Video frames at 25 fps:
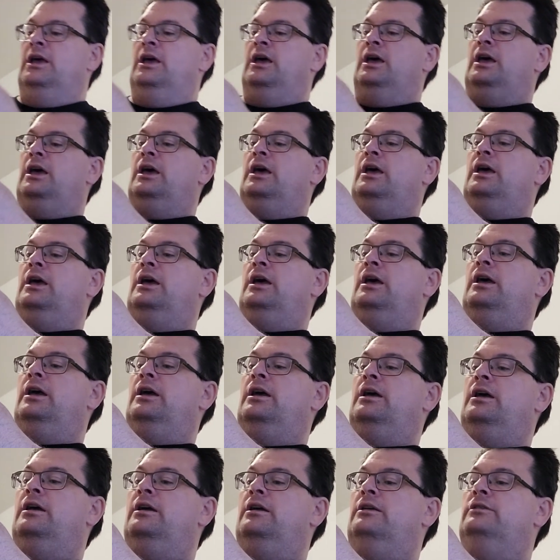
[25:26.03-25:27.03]

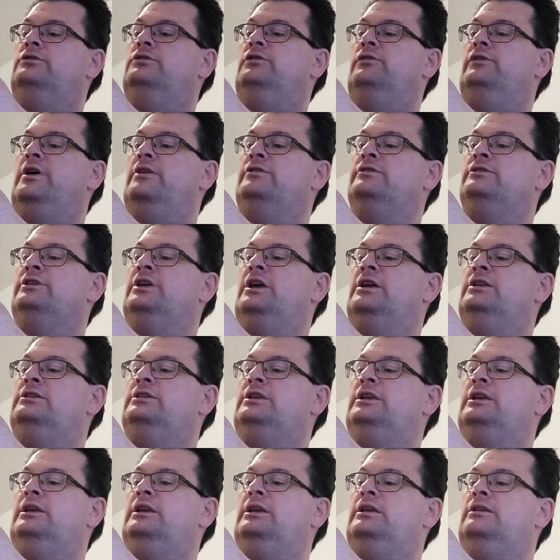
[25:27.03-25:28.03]
uh,
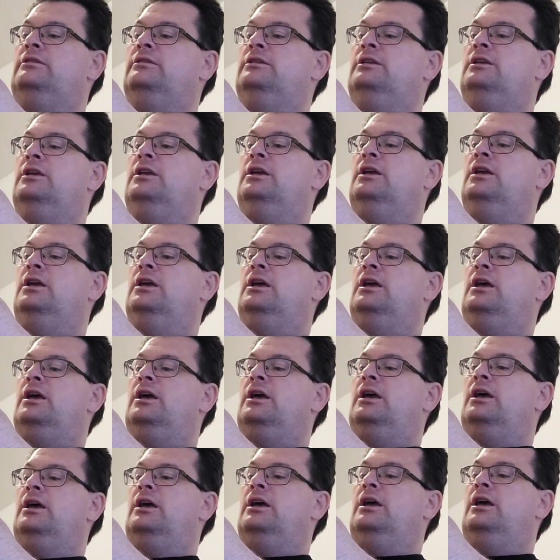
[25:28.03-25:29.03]
2019,
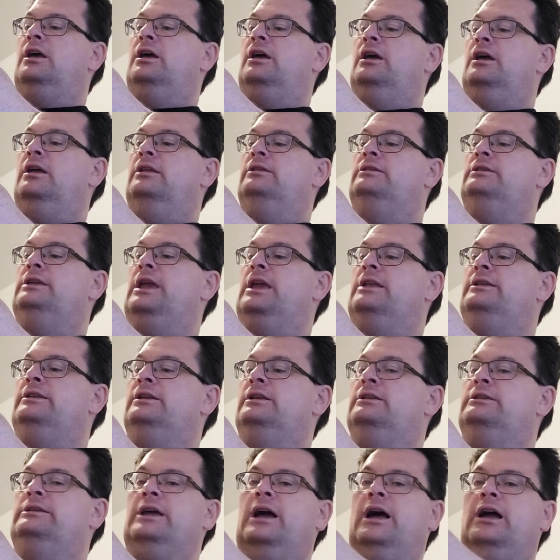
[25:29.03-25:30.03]
uh, they did
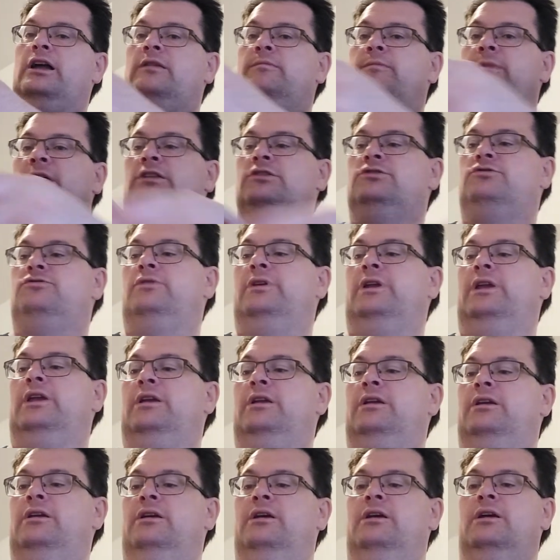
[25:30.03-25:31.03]
a documentary
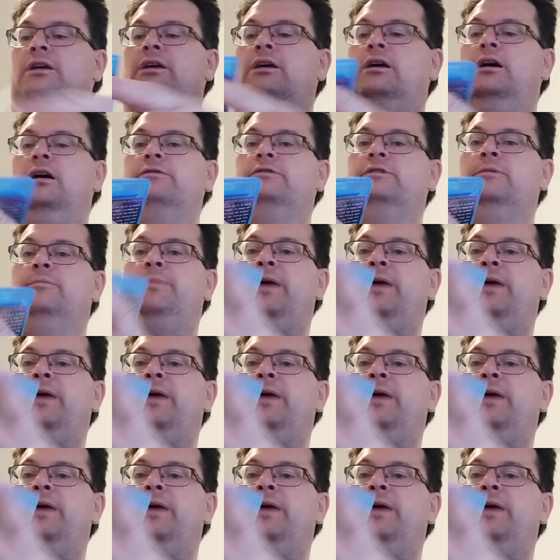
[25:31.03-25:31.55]
of the